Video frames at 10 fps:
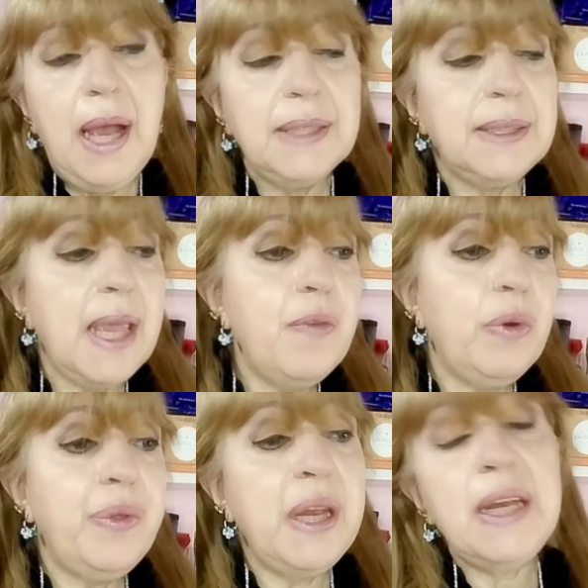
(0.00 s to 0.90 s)
as
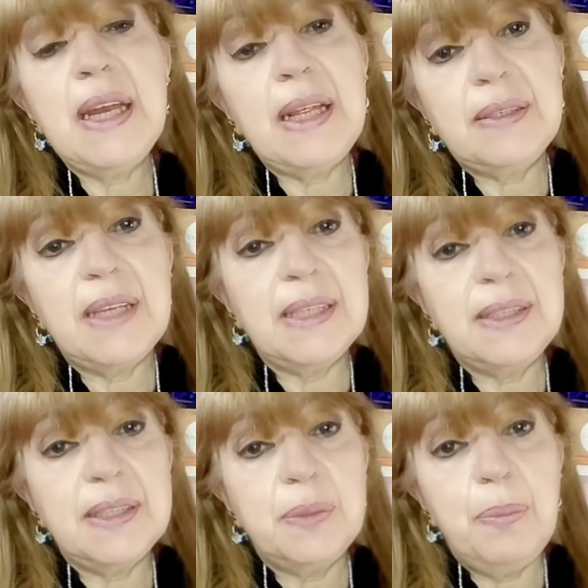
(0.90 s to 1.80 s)
everything in
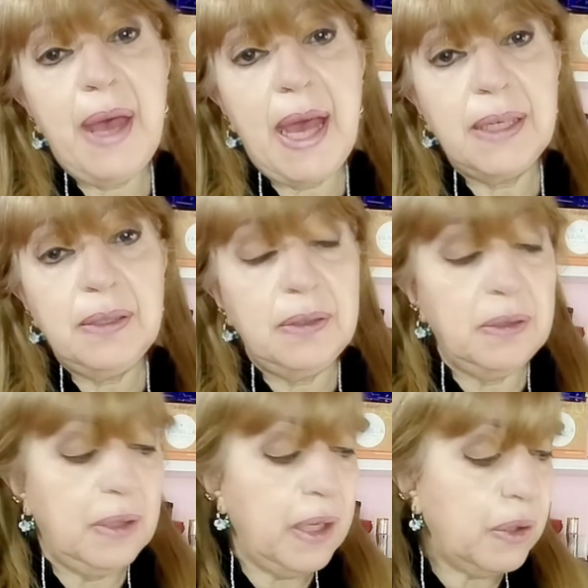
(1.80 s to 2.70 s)
excess is bad,
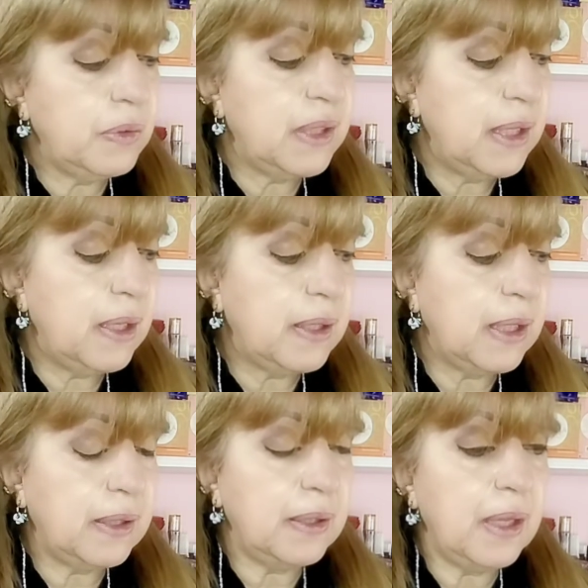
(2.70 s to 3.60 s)
I consider
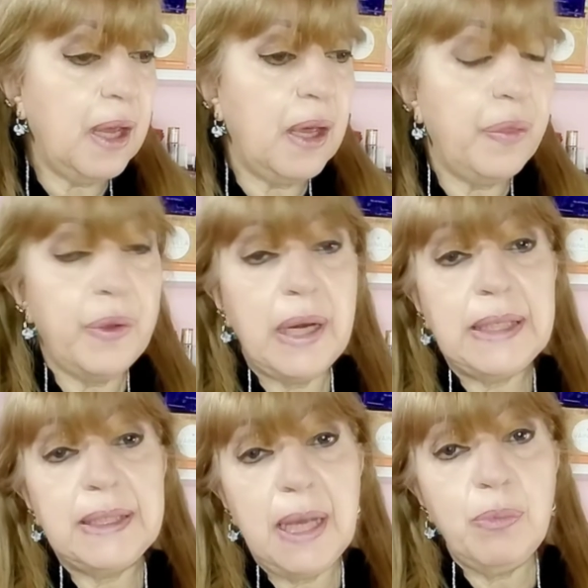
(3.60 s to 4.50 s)
that there
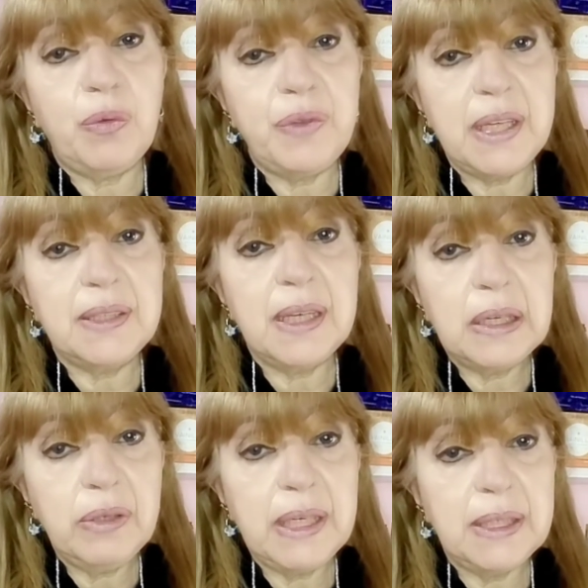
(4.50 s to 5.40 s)
are some of these
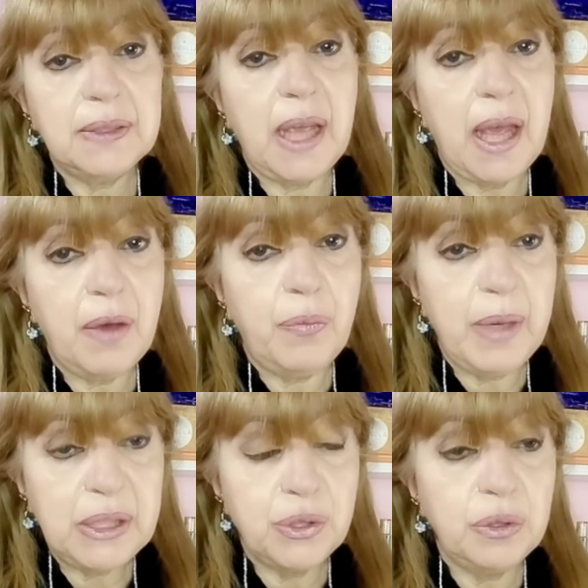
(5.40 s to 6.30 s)
ingredients I have
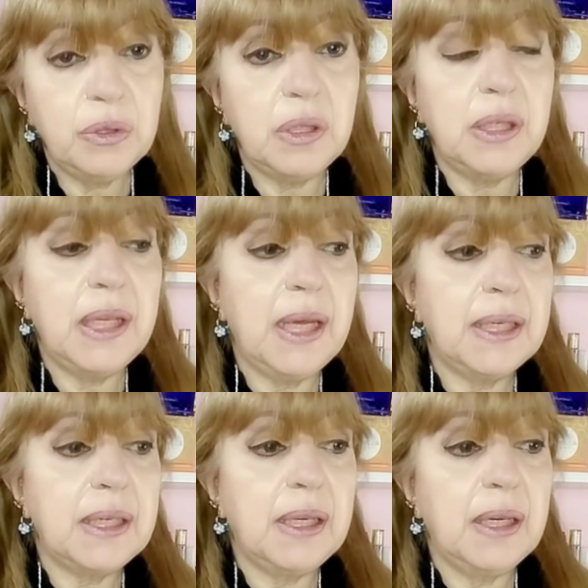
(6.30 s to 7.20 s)
mentioned
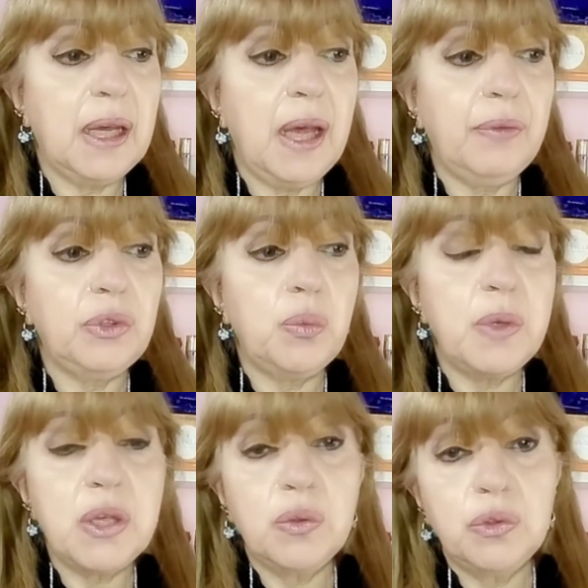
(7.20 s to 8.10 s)
that have to
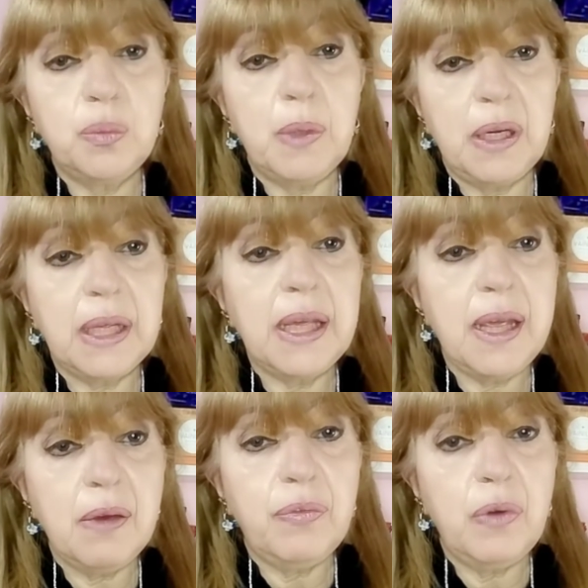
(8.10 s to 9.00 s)
be used very
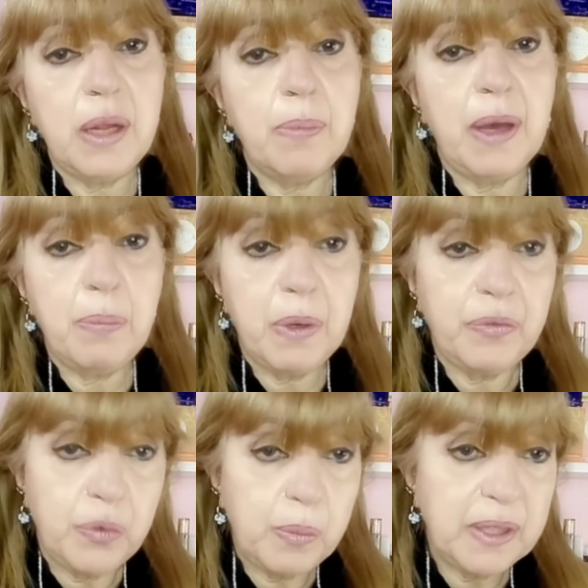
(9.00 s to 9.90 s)
carefully by
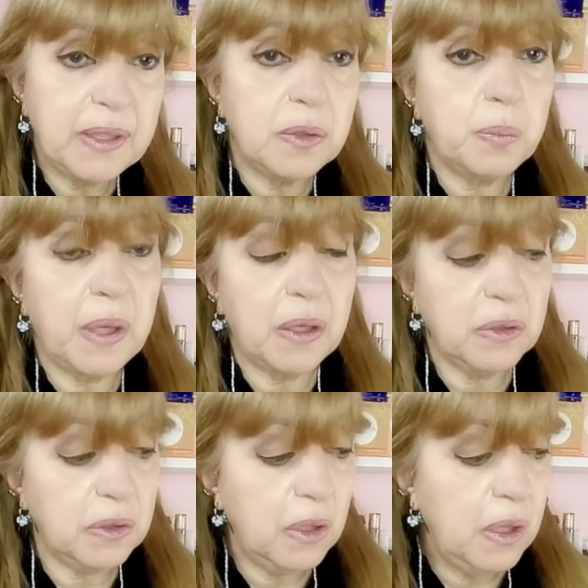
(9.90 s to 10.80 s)
perfumists,
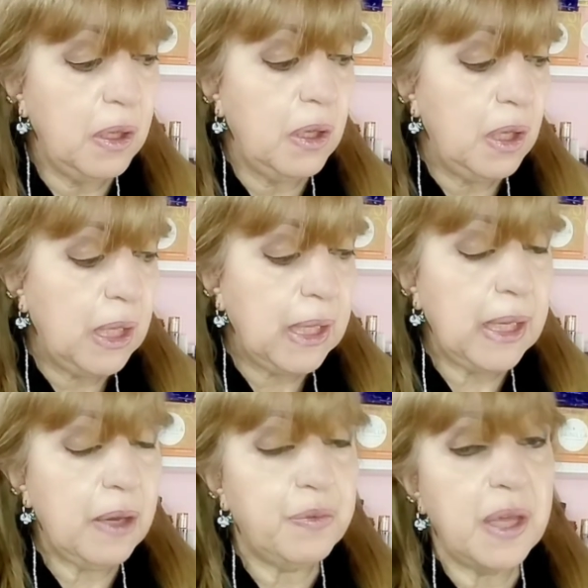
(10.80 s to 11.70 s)
because
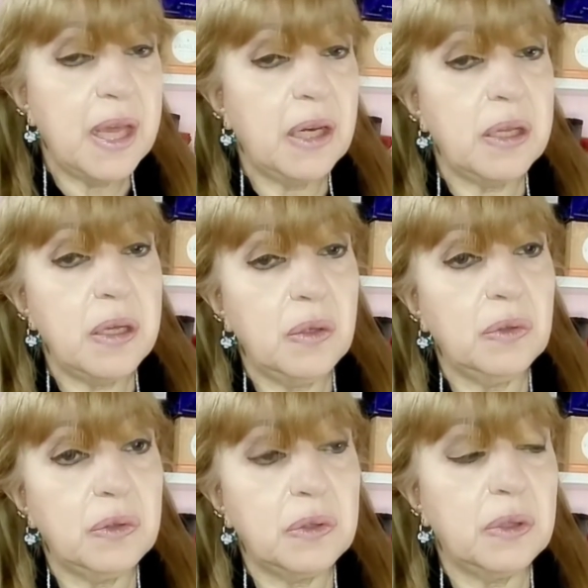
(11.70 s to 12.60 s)
if they are
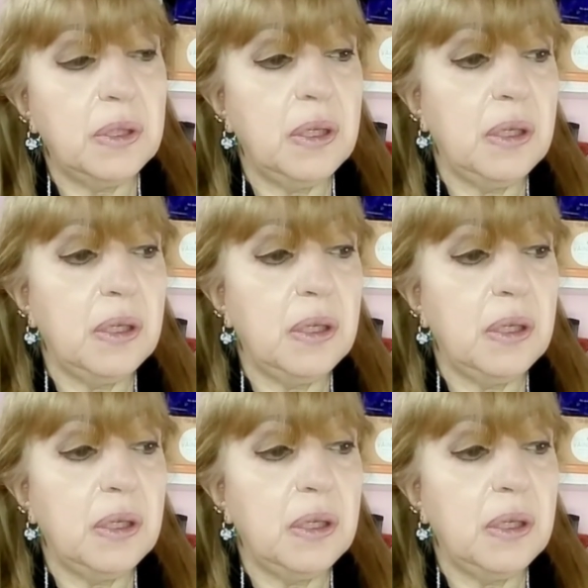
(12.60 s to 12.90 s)
used